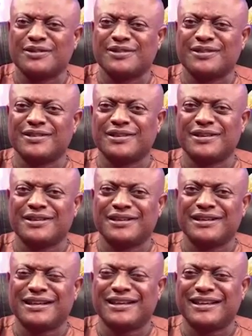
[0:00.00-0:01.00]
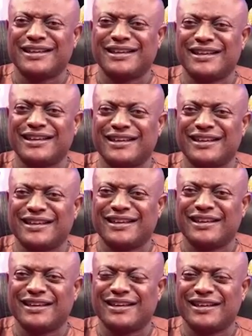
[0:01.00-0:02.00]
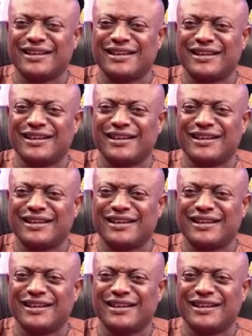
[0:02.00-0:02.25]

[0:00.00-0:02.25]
(no one is talking)